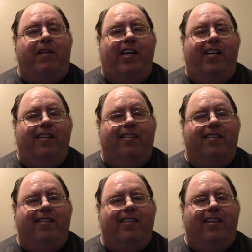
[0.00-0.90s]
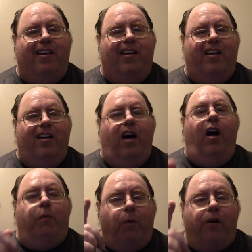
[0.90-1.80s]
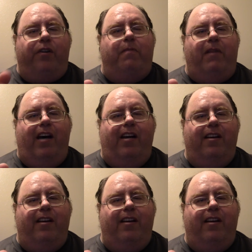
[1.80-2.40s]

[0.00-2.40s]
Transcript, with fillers: man, a working man.